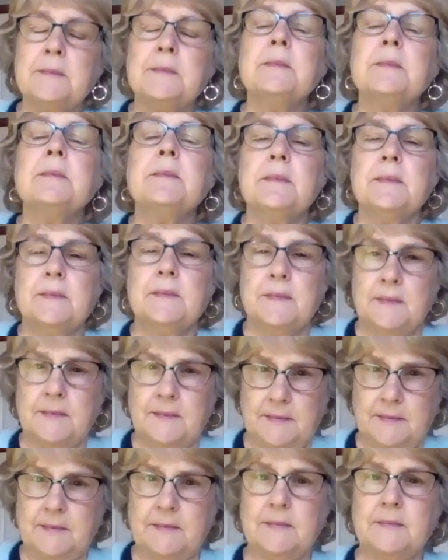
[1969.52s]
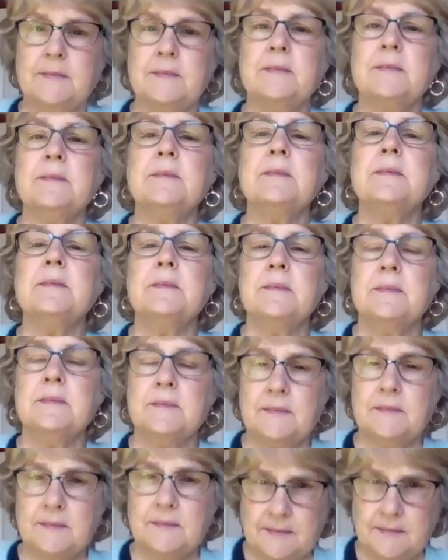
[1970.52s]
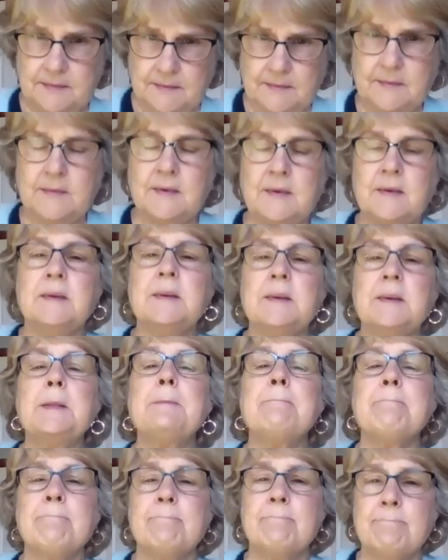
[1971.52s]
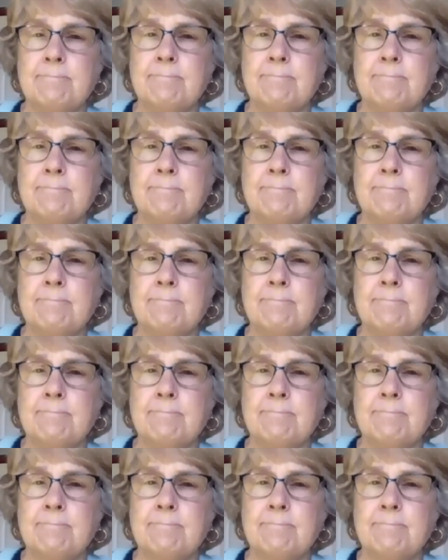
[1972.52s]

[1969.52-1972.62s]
the Catholic church burnt down, down